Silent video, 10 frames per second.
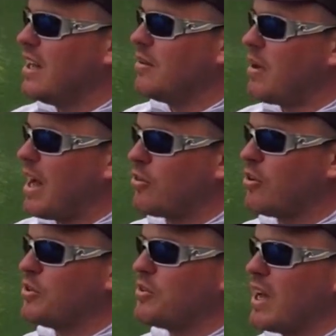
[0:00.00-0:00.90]
Um, I
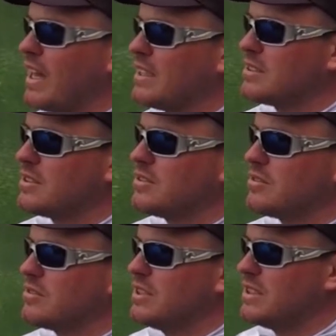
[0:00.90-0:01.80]
don't know if you
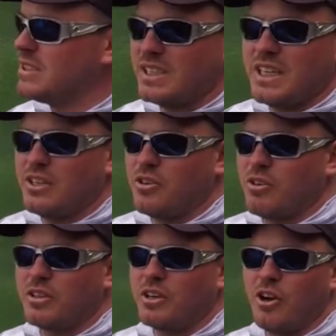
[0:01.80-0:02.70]
guys can see
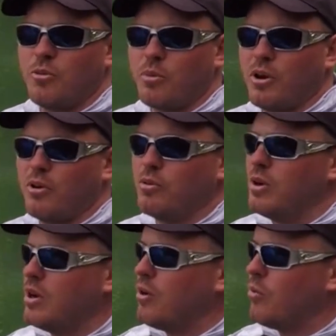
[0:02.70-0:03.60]
during the
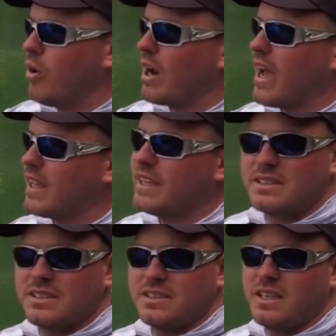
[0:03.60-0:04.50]
GoPro what I
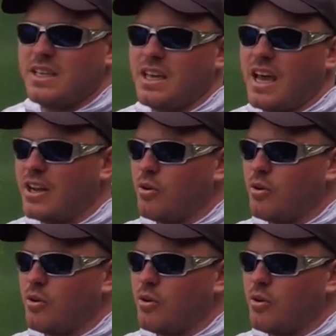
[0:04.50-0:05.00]
get to see.